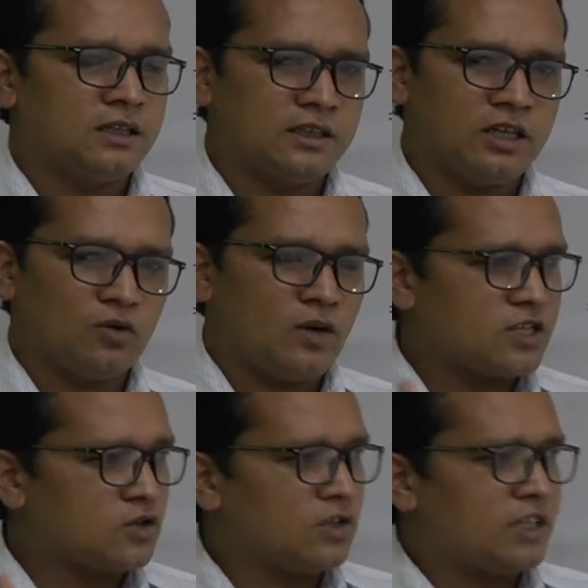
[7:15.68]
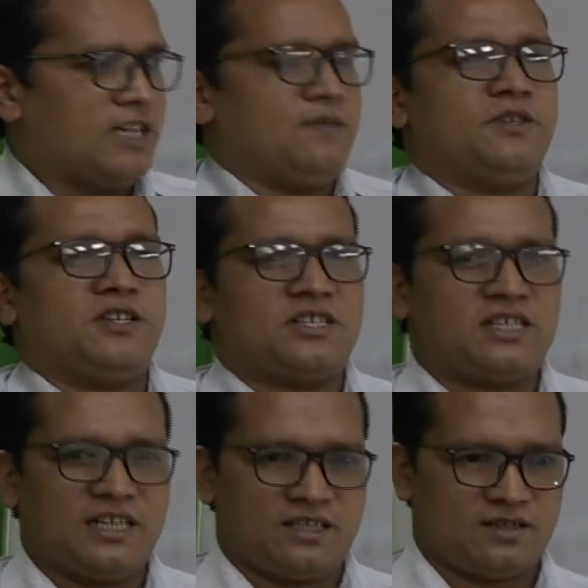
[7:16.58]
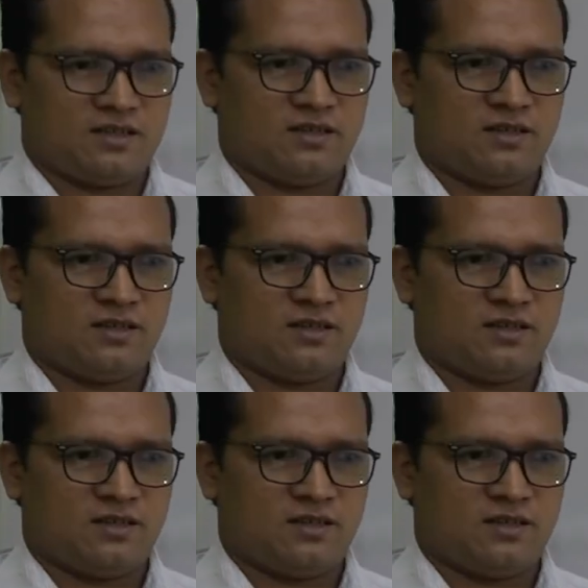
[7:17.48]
there was no television set.